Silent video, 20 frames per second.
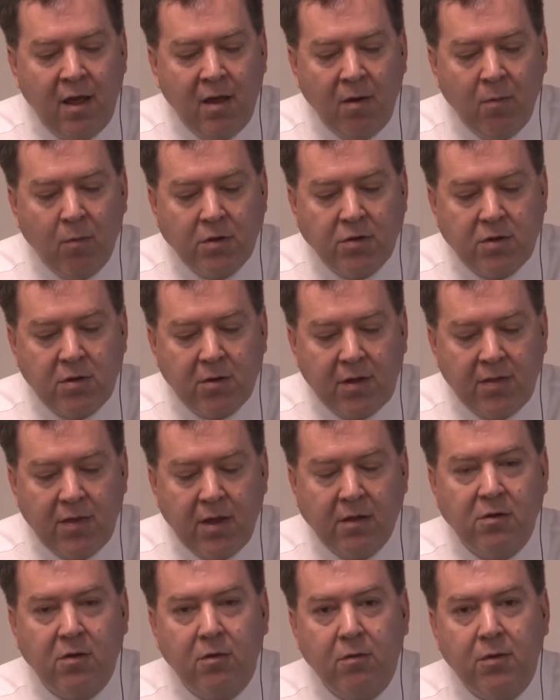What you can
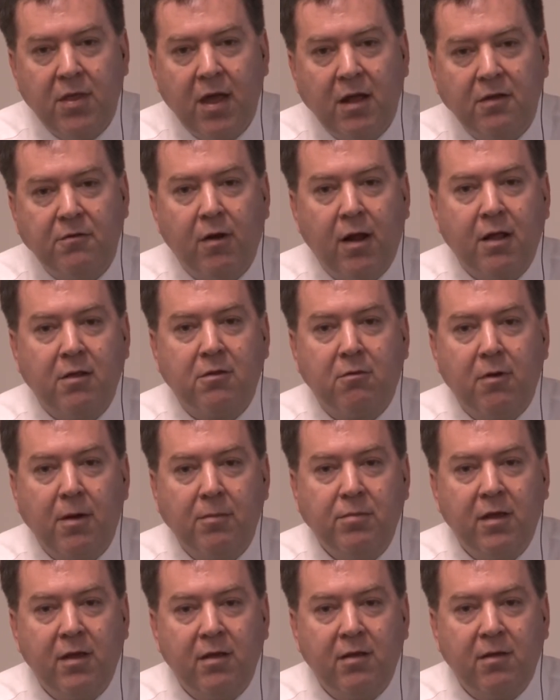then do with that
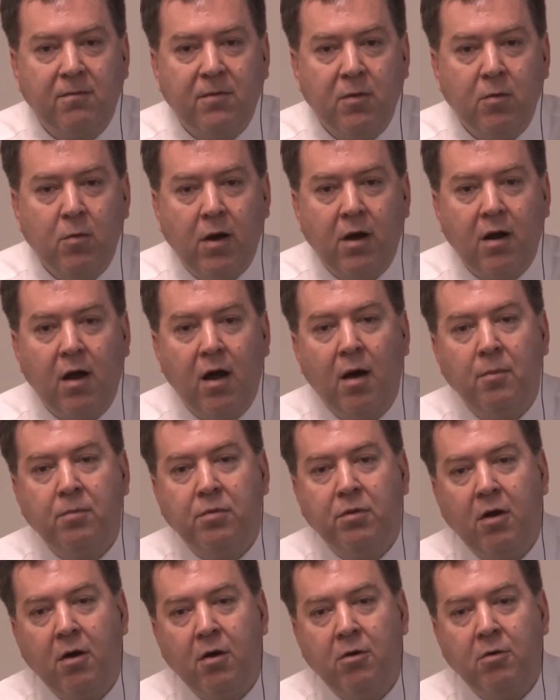transcript is, if you want to
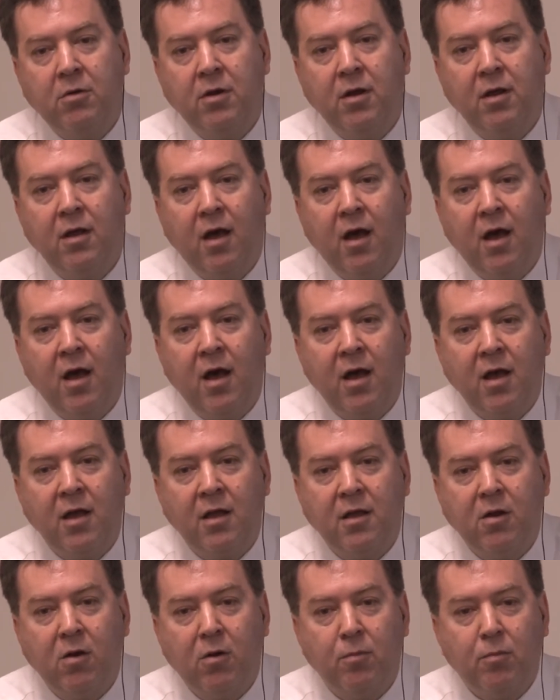upload
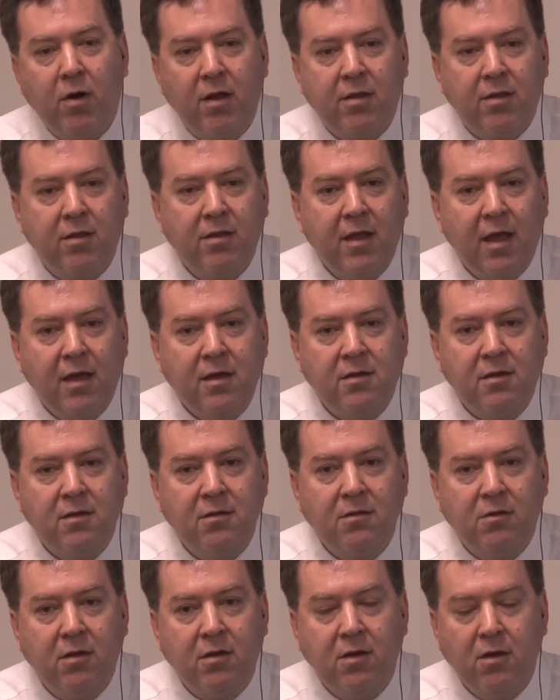your
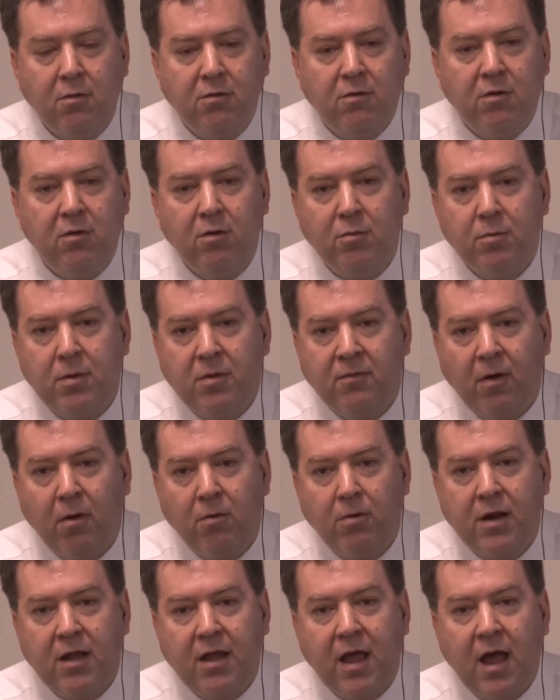presentation to YouTube, you've
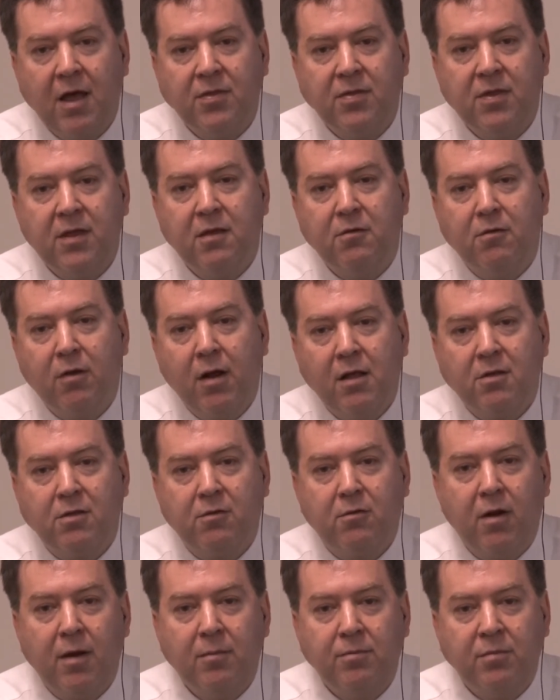already got the
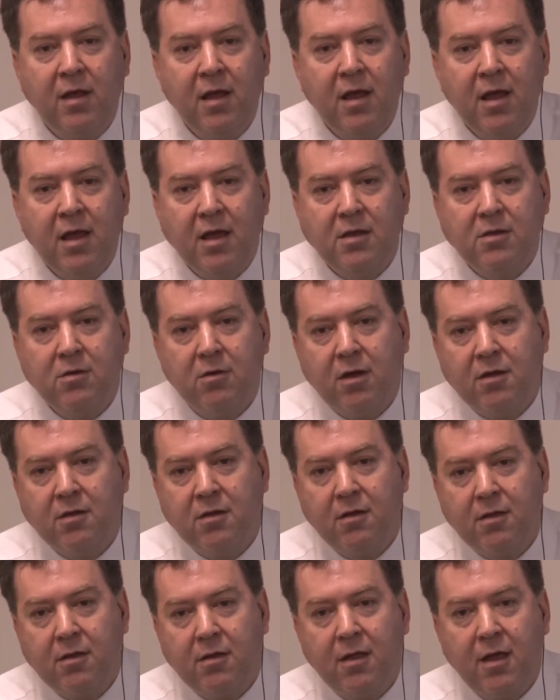transcript and you can
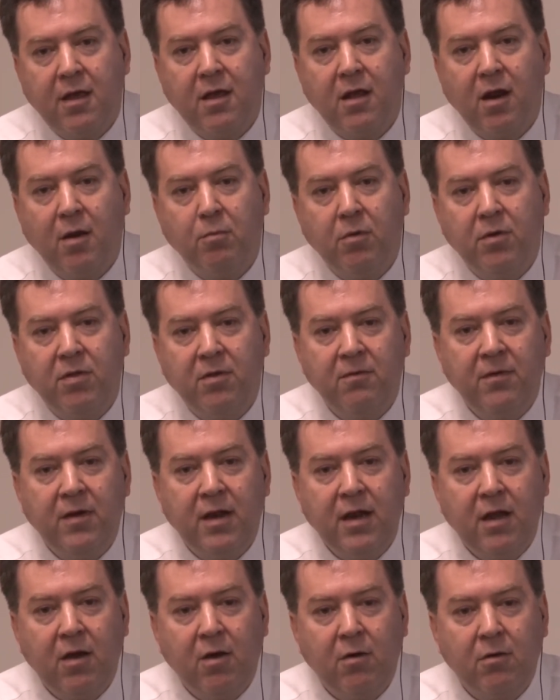just sync it up with the
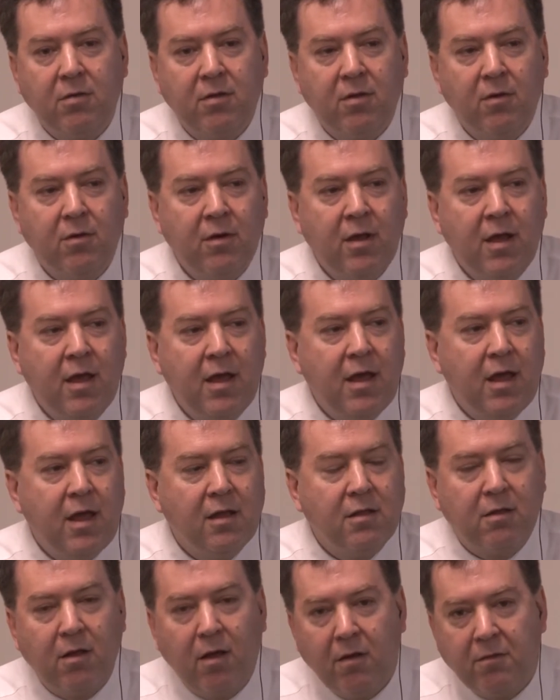video, so
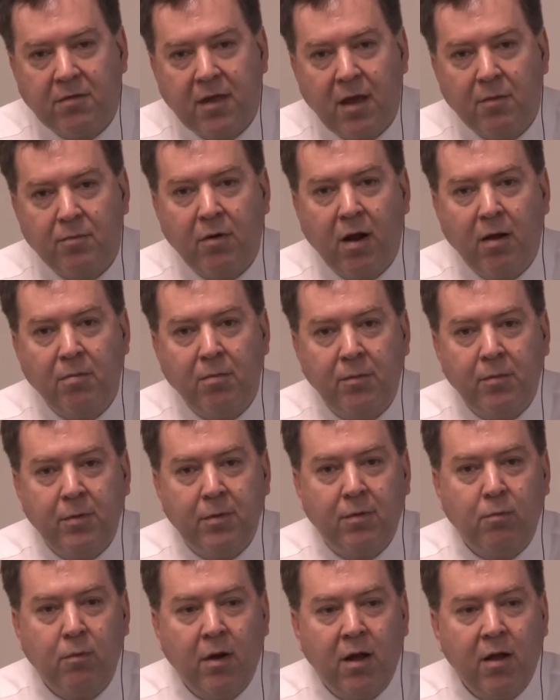it solves that problem
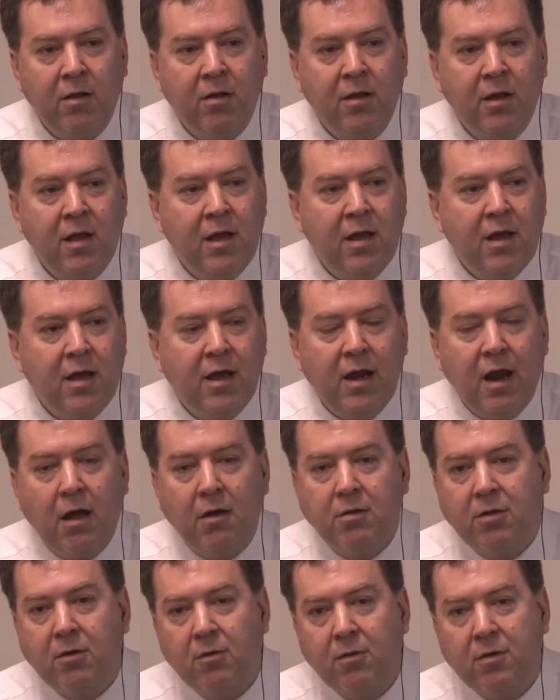as well. It
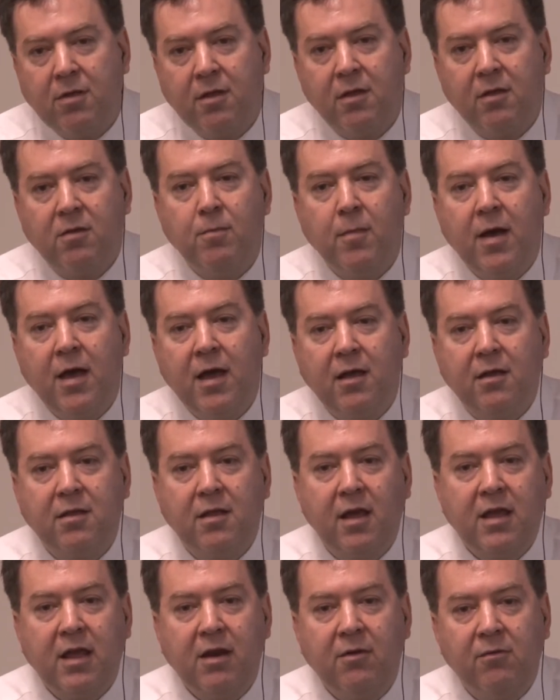also assists my
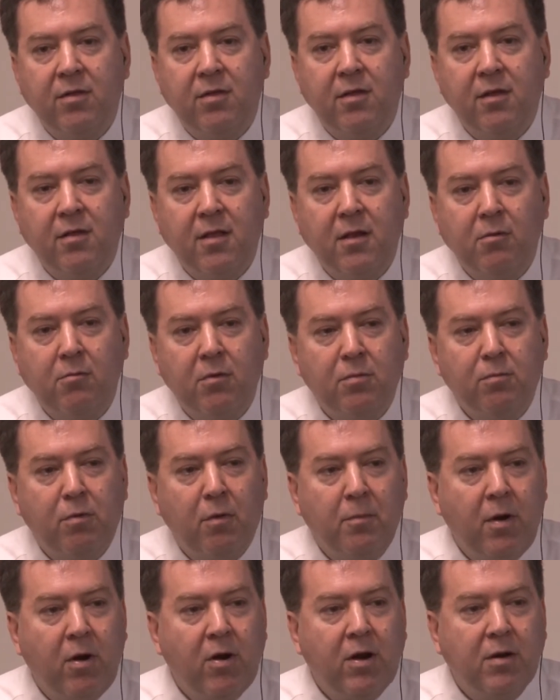executive assistant with
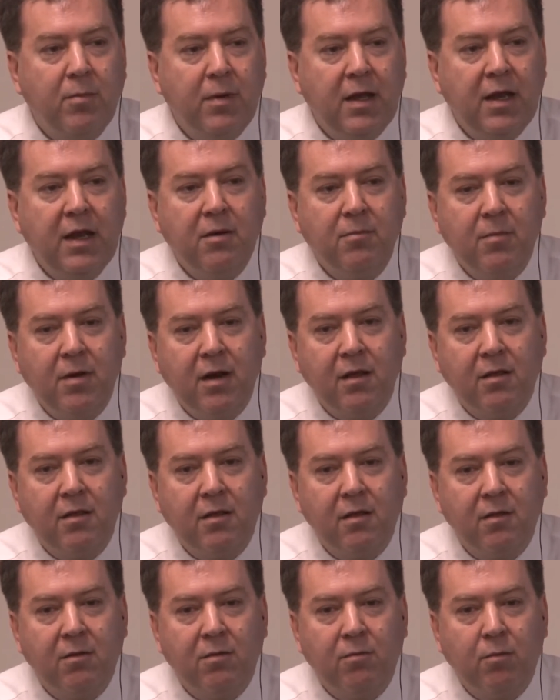preparing meeting
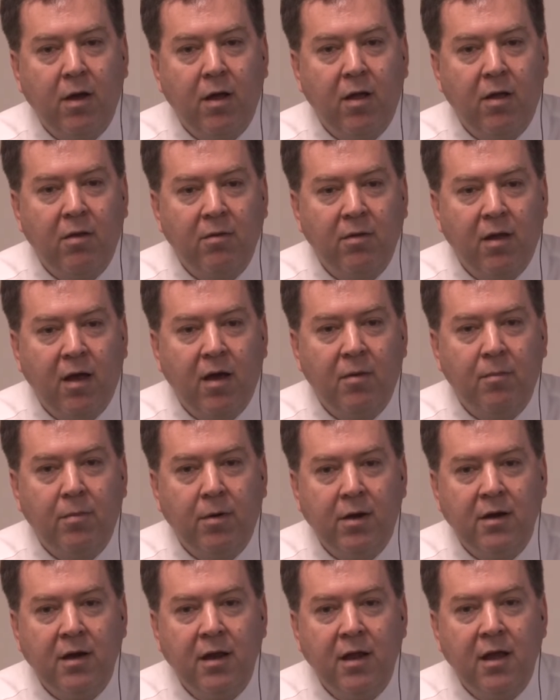minutes as well.
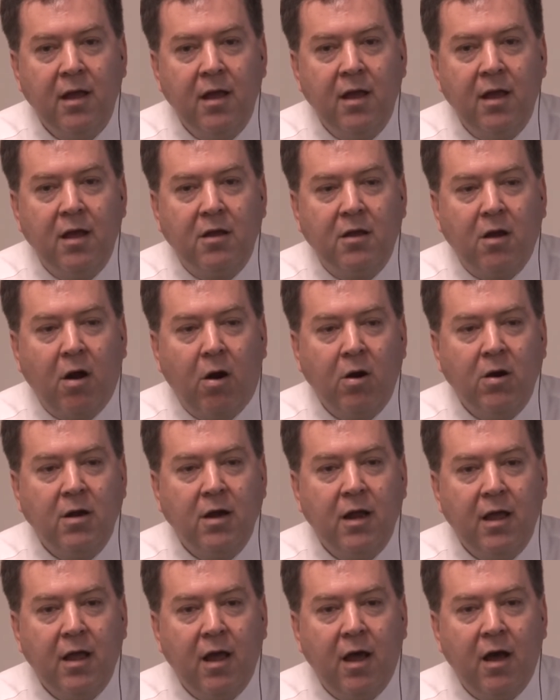But CART,